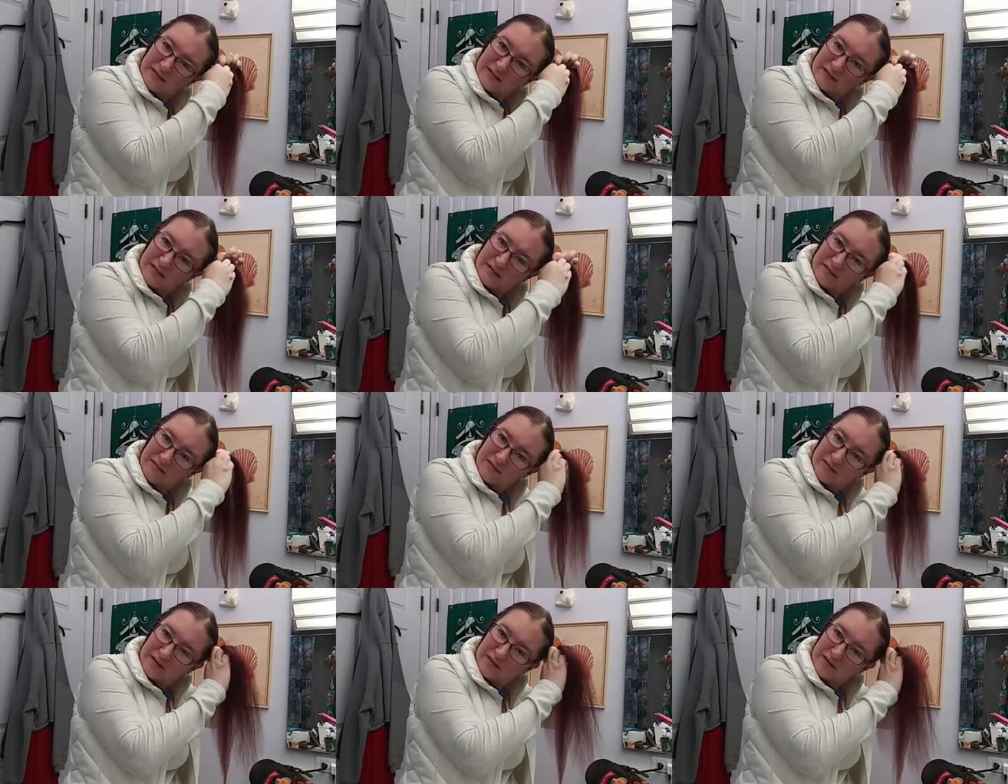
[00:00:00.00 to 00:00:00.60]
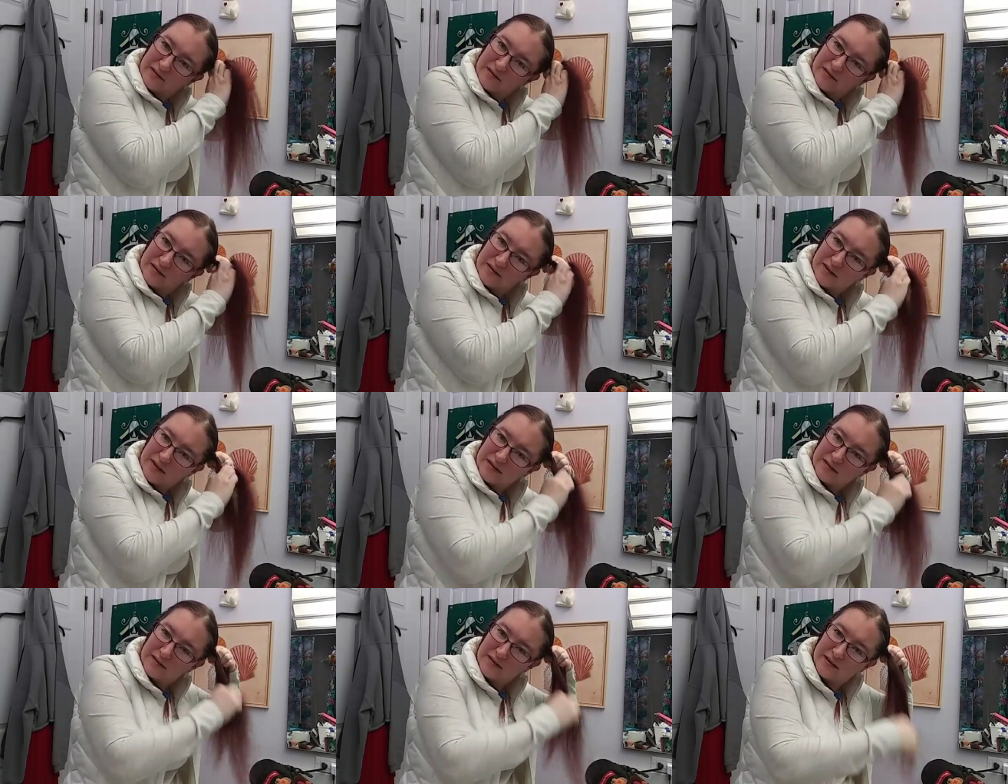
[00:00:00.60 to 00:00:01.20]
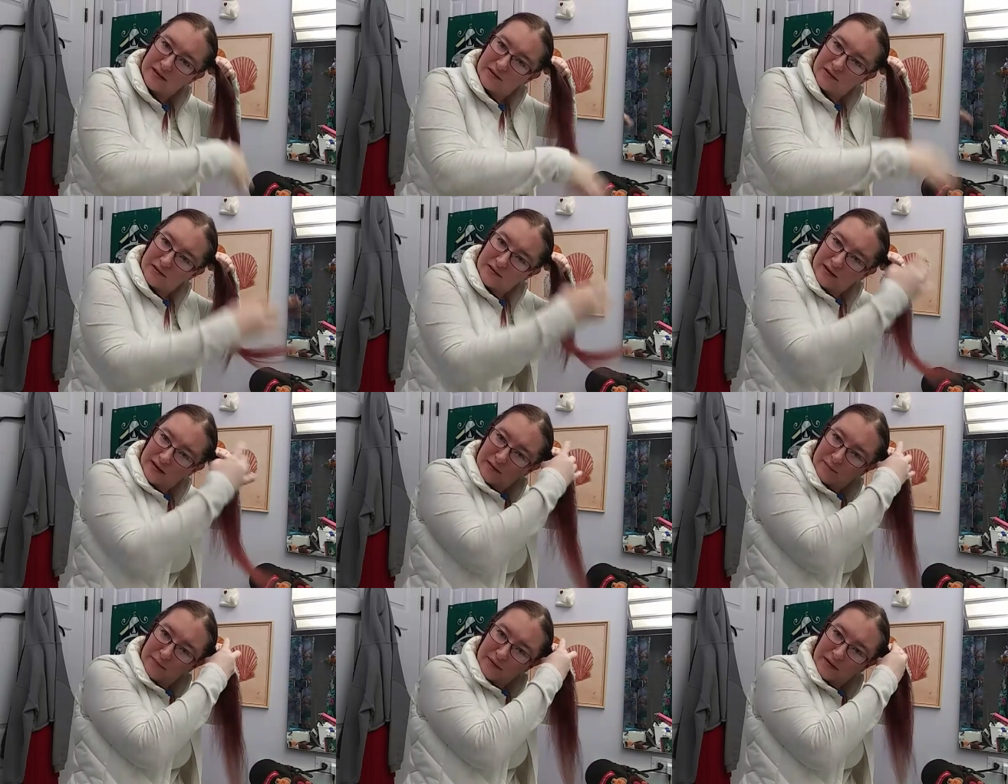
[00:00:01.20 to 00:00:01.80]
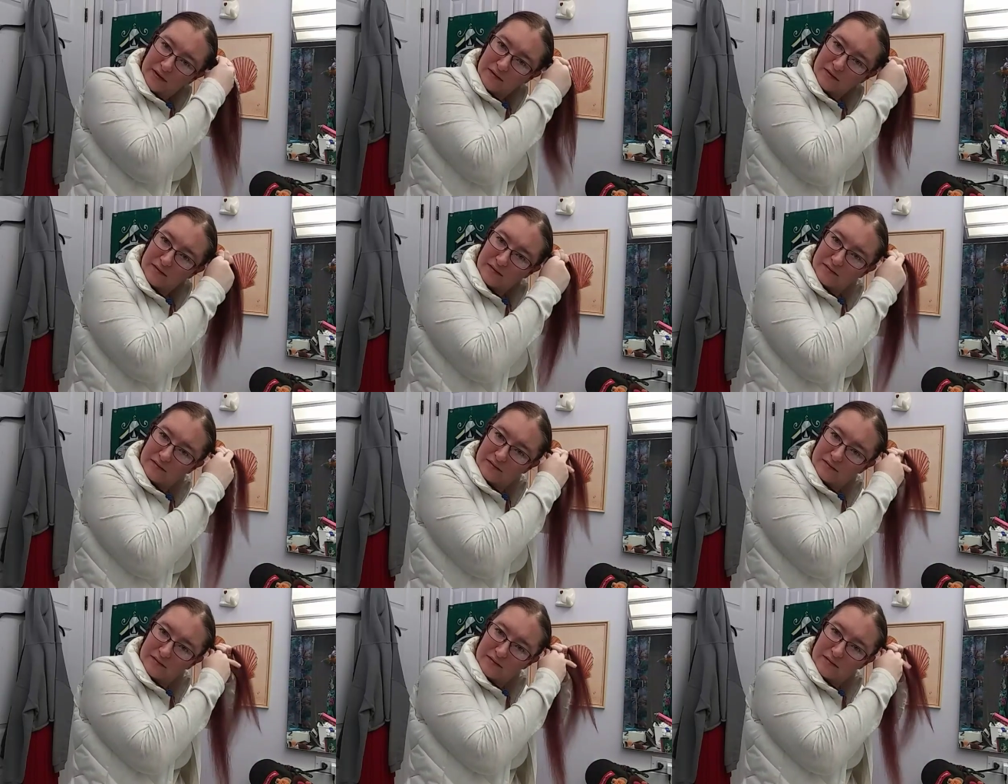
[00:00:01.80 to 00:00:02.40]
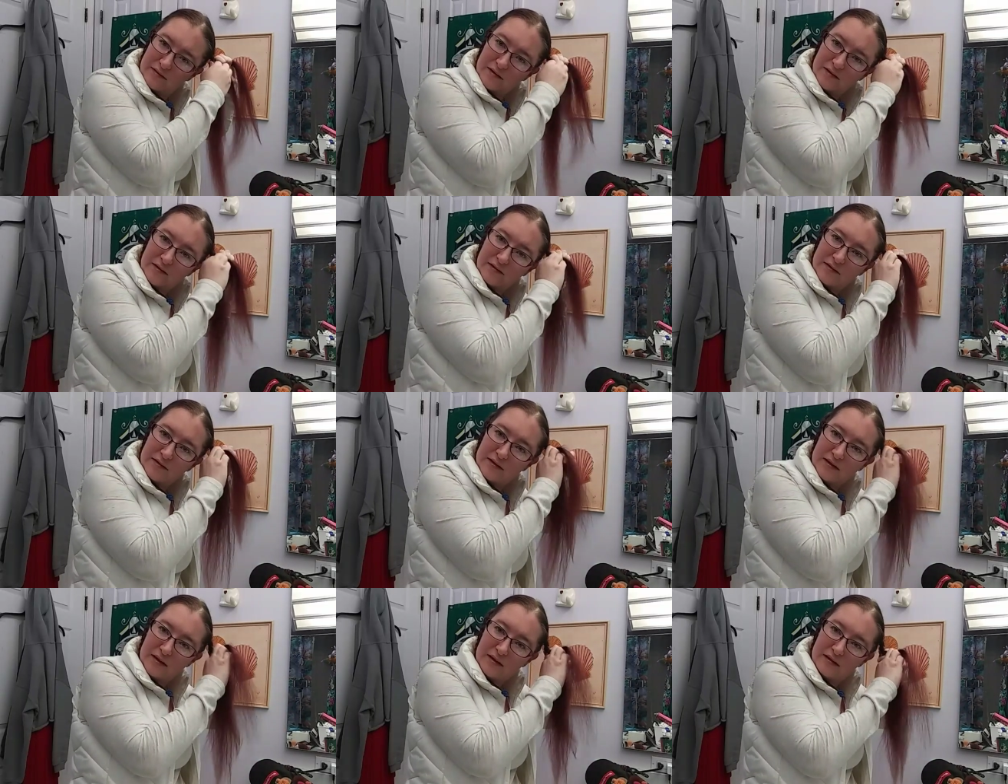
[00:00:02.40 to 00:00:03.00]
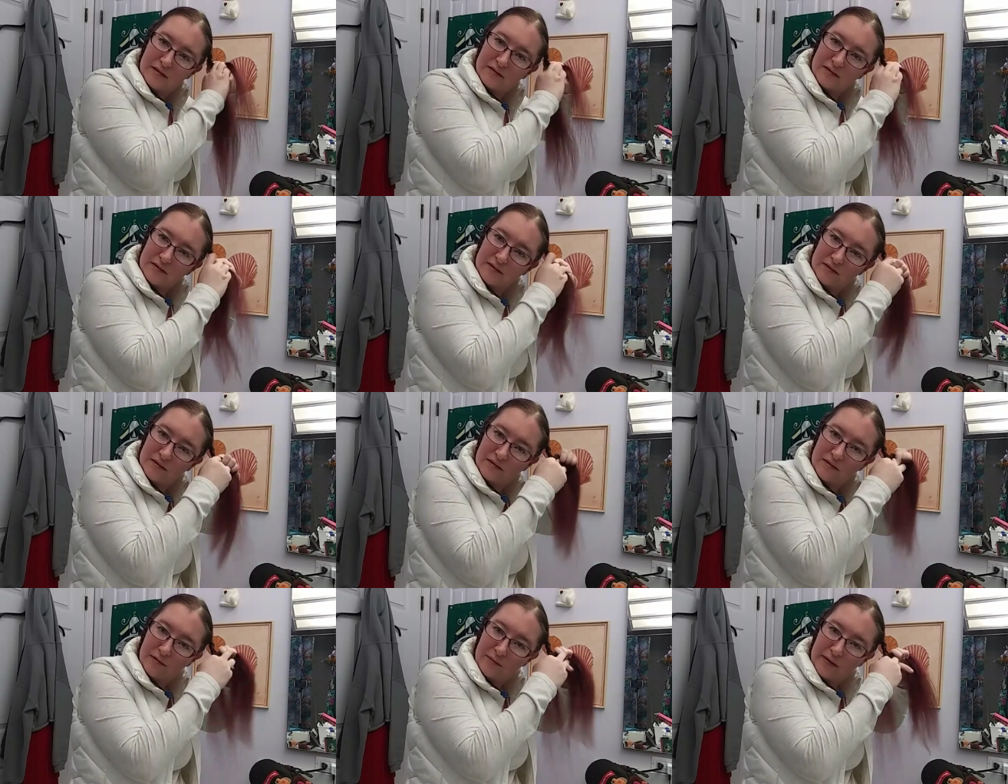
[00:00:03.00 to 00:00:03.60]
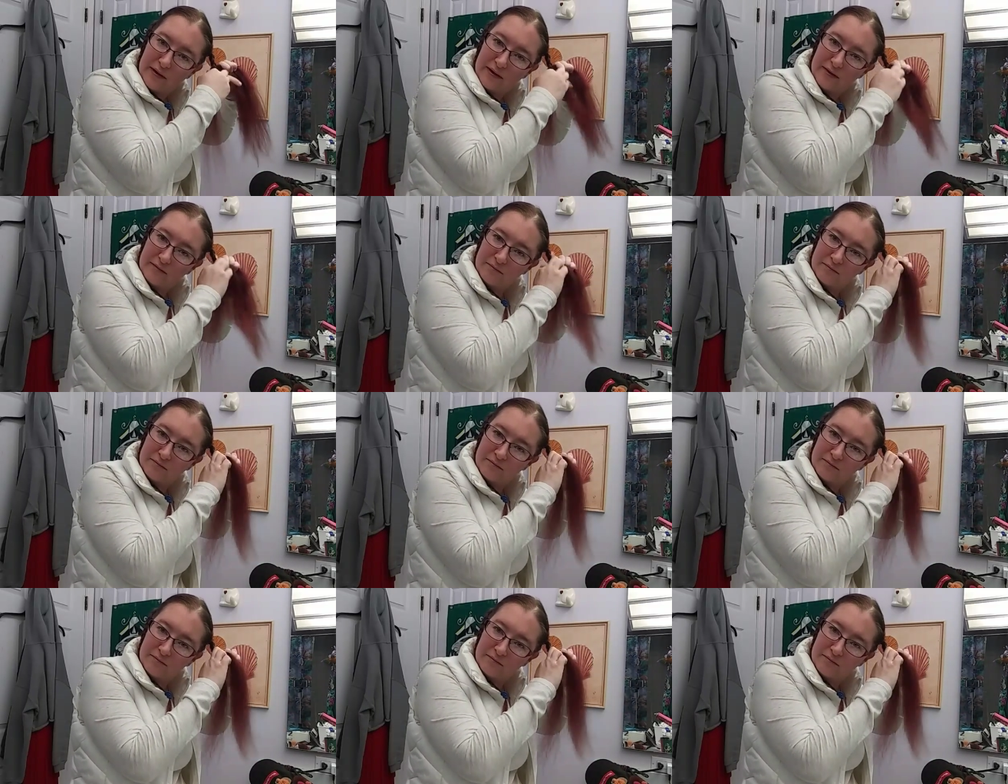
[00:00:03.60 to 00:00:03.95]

Oh, of course that side turned out better. It always does. I don't know why.